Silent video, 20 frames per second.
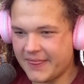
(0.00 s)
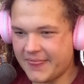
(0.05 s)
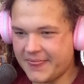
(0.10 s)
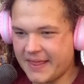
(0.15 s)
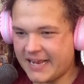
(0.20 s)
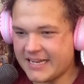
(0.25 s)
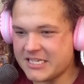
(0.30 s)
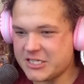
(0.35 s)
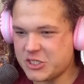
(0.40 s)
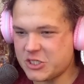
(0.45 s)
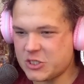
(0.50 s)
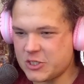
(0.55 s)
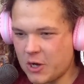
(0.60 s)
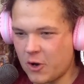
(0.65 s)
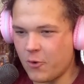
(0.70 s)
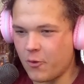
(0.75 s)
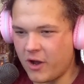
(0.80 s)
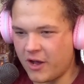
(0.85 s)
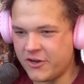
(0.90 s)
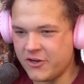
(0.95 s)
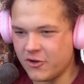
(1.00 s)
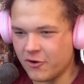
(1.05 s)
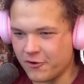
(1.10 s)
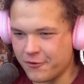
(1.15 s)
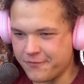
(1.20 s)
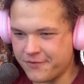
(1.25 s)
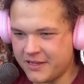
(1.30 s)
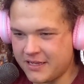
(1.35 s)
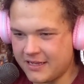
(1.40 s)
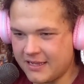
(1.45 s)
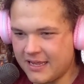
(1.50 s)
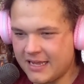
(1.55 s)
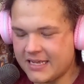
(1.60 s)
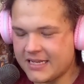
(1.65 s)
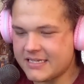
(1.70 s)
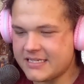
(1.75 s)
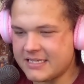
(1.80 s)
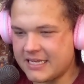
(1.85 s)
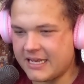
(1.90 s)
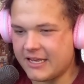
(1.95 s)
That's so unnerving.
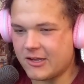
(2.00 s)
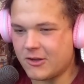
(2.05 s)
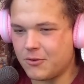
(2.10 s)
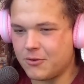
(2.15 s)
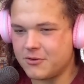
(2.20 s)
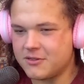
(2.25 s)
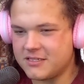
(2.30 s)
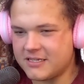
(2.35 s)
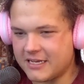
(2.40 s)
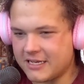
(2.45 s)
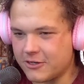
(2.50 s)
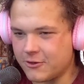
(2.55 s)
Tickle.